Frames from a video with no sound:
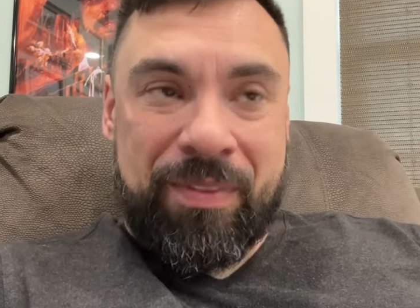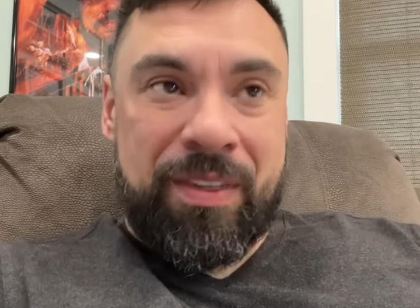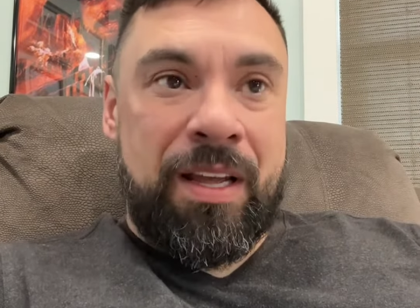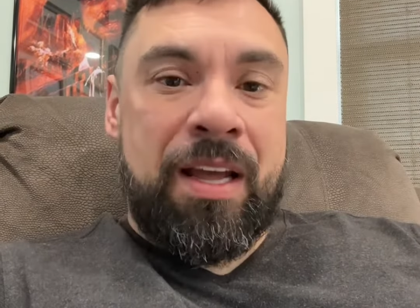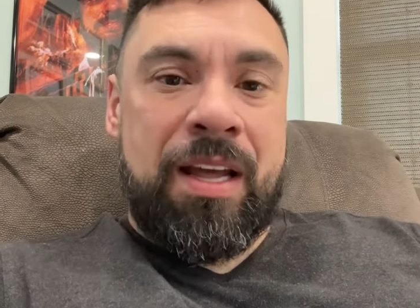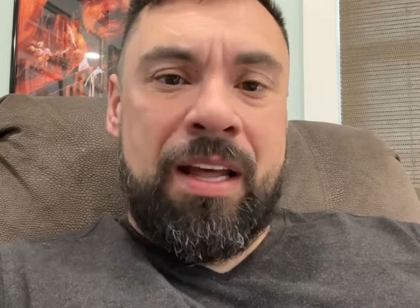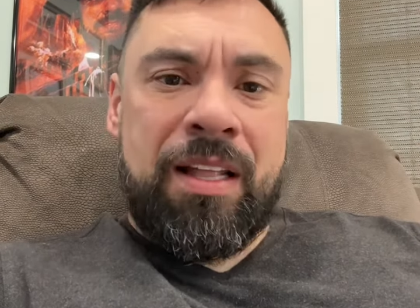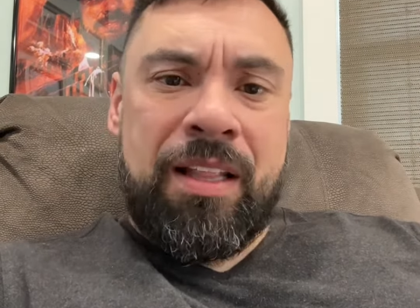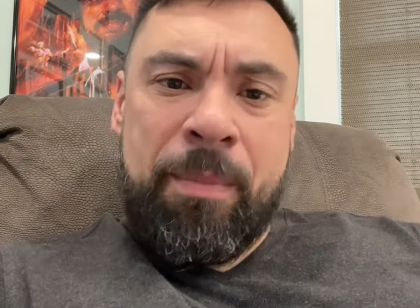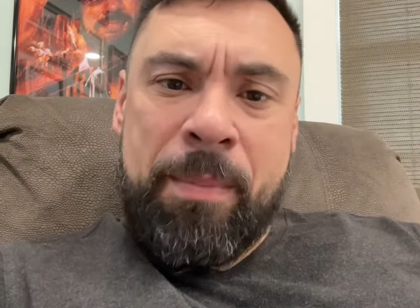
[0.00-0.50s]

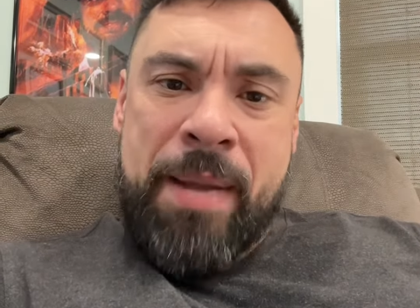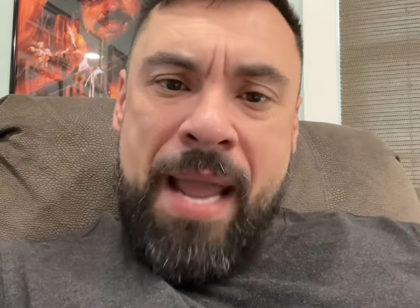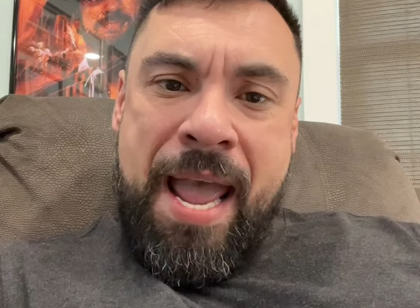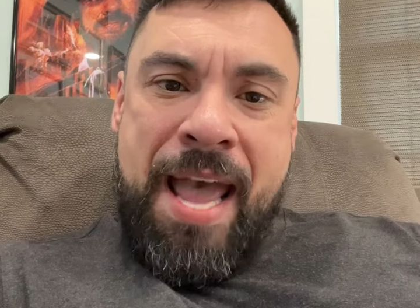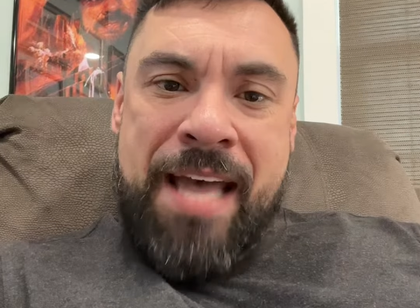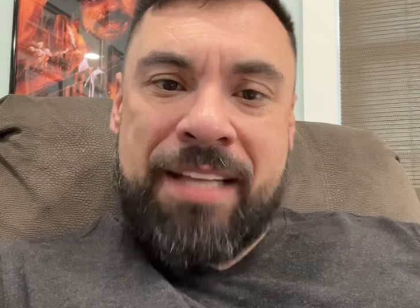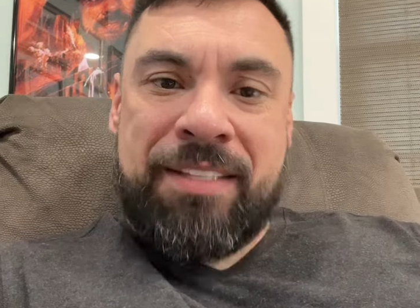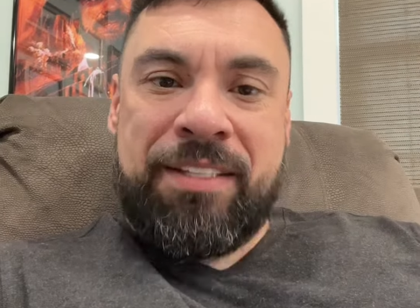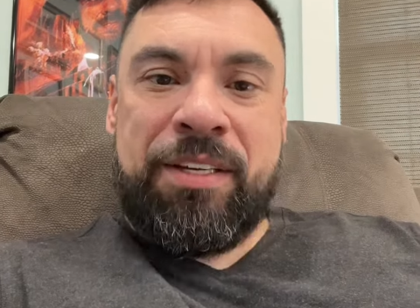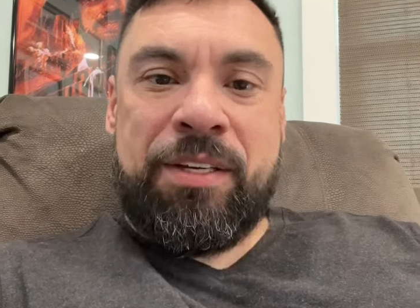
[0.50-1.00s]
Let me
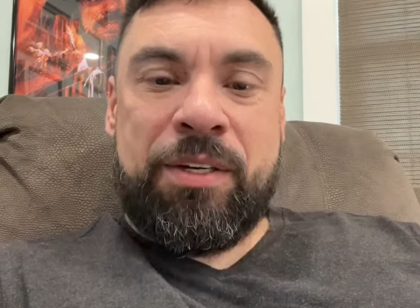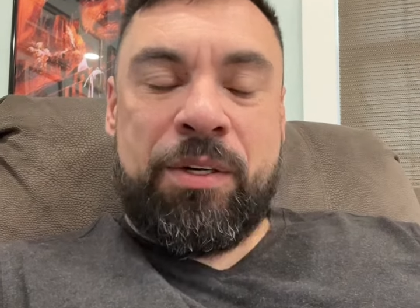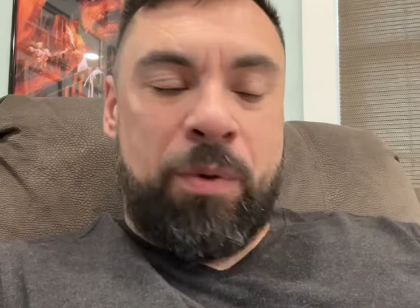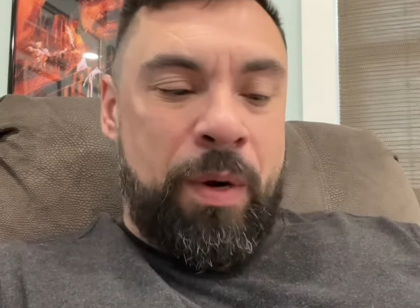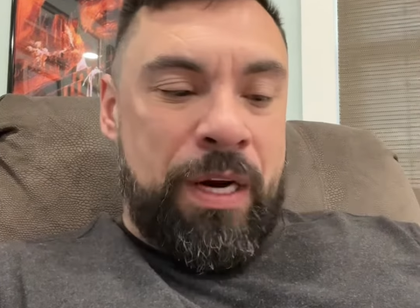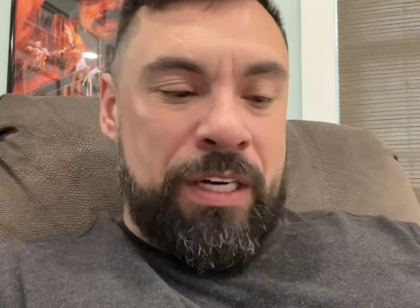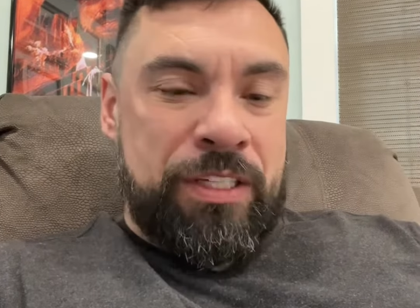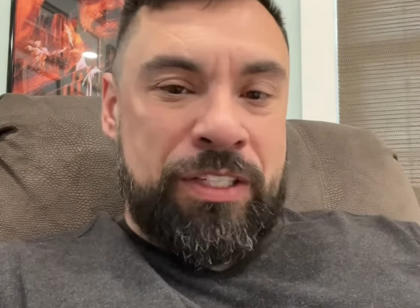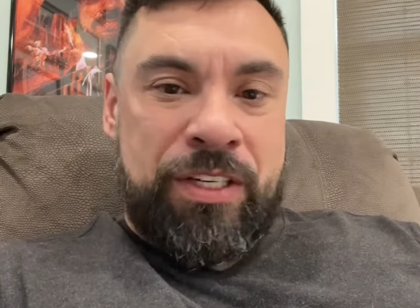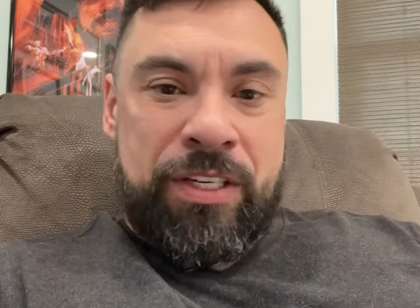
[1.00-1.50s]
ask you a
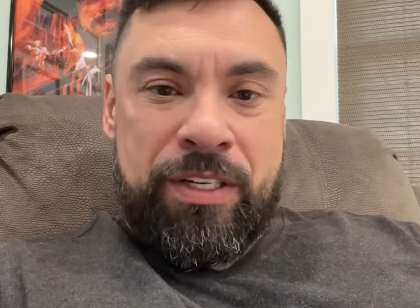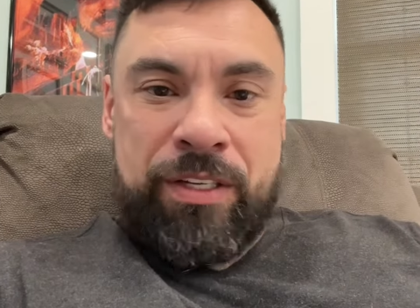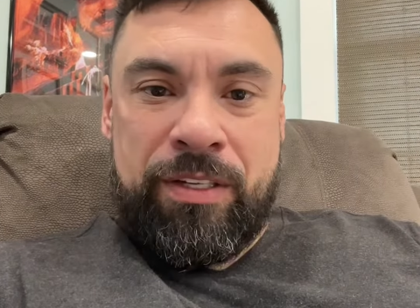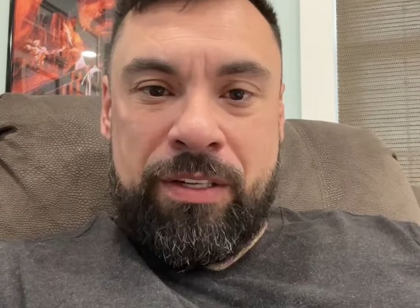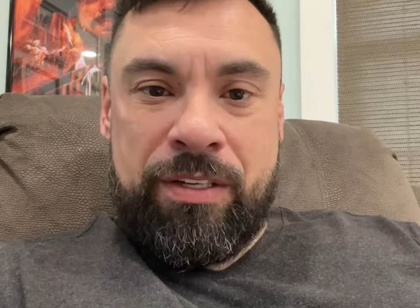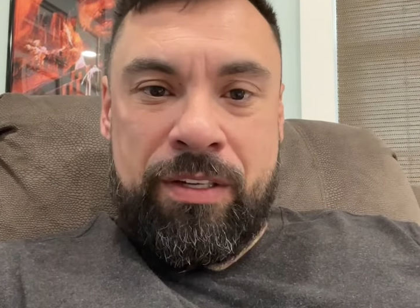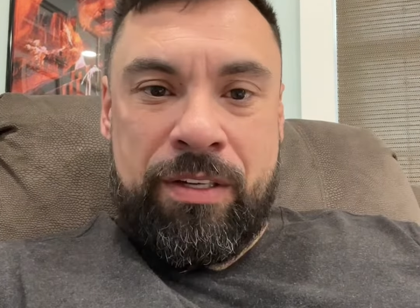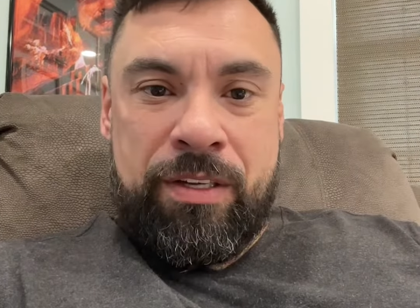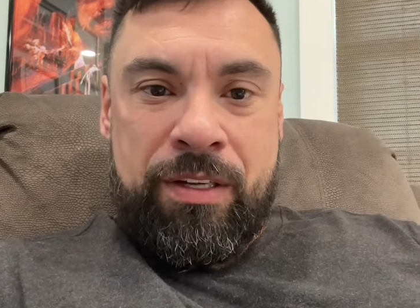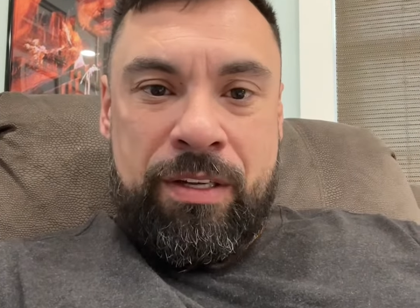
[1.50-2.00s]
question.
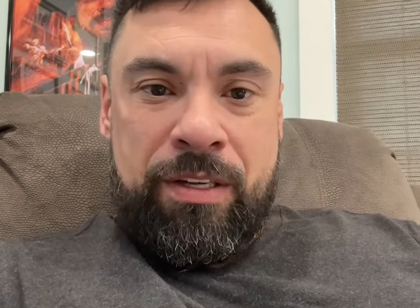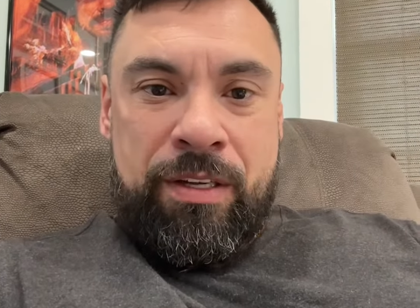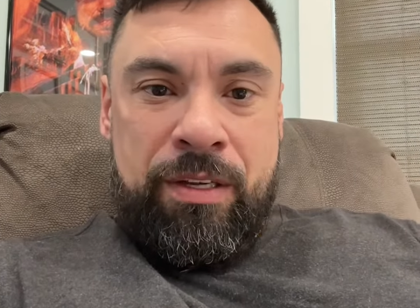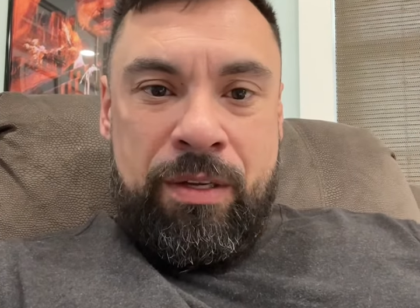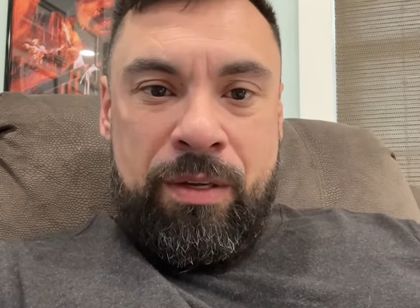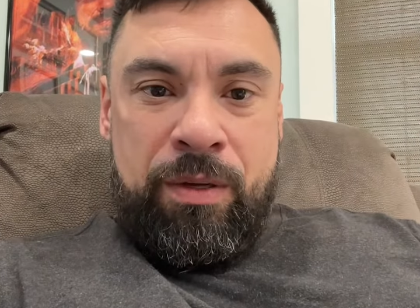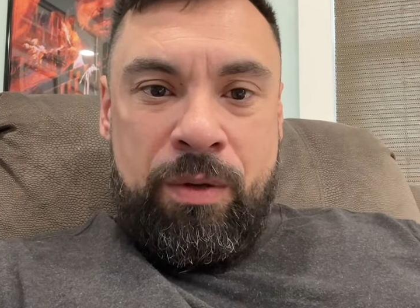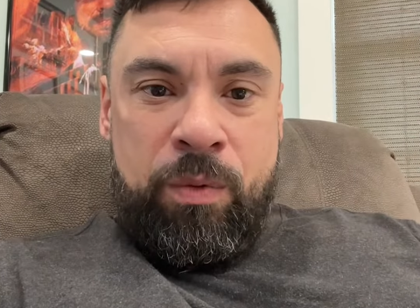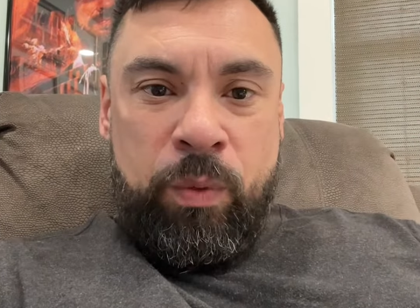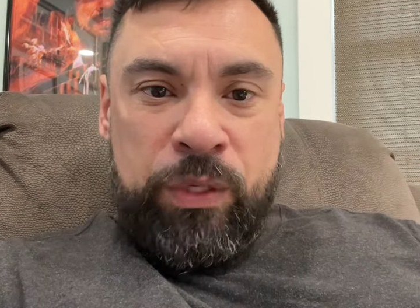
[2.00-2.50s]

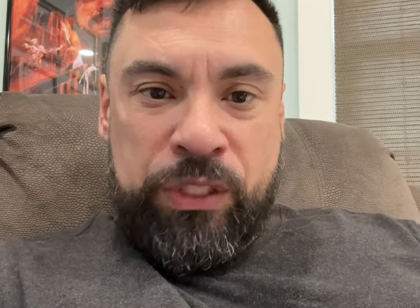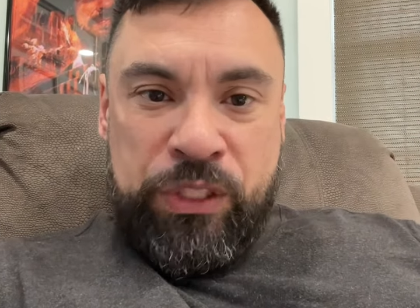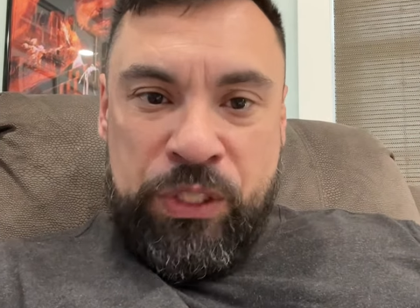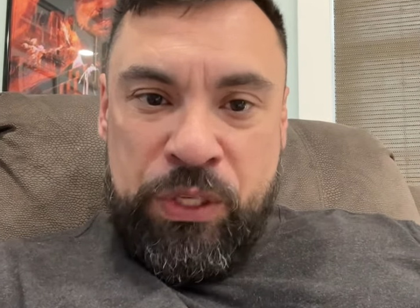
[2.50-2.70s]
When